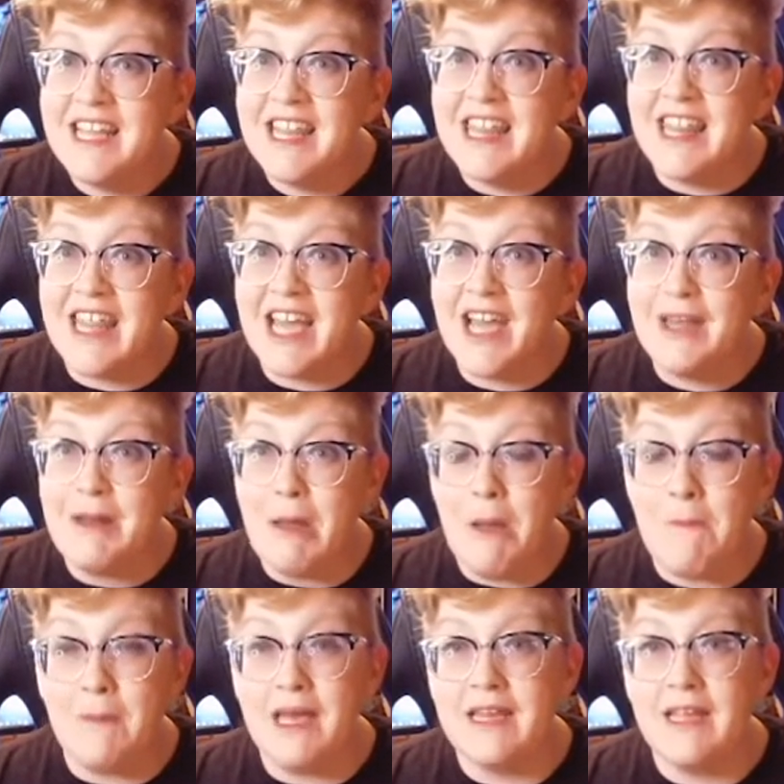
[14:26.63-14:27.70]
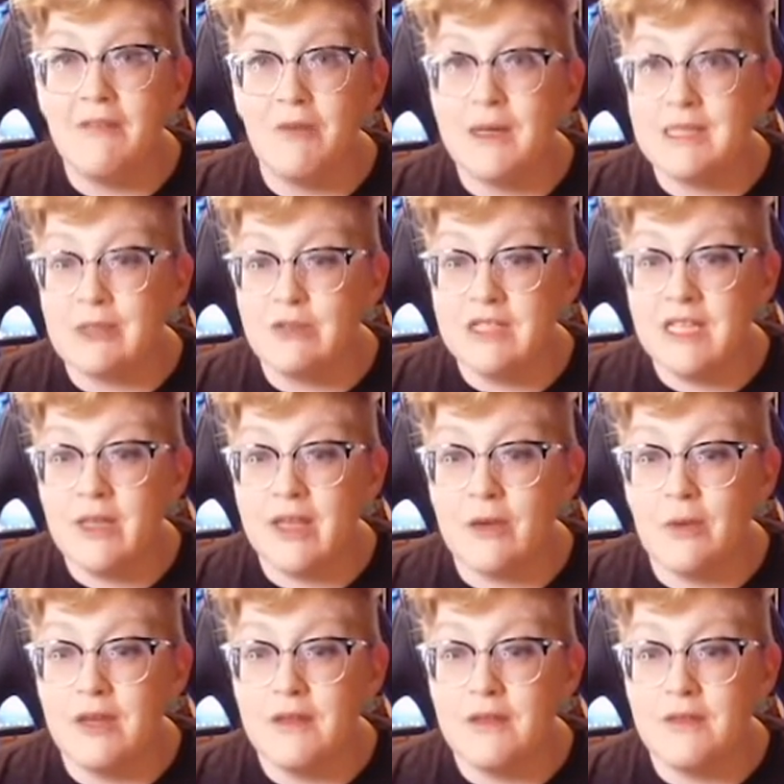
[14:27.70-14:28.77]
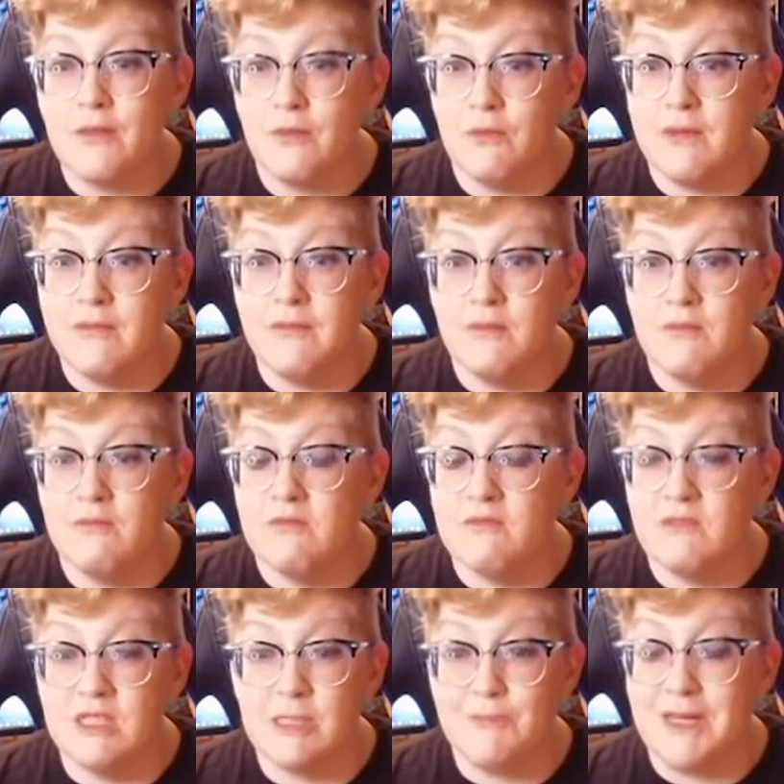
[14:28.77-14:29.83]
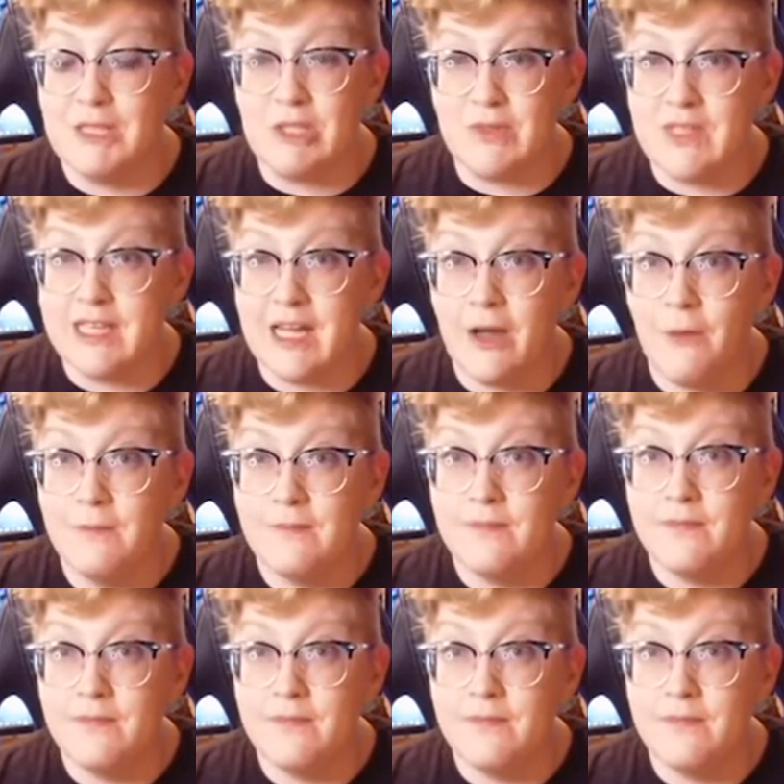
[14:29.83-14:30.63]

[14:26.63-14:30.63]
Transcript: that many of us are dealing with, especially now.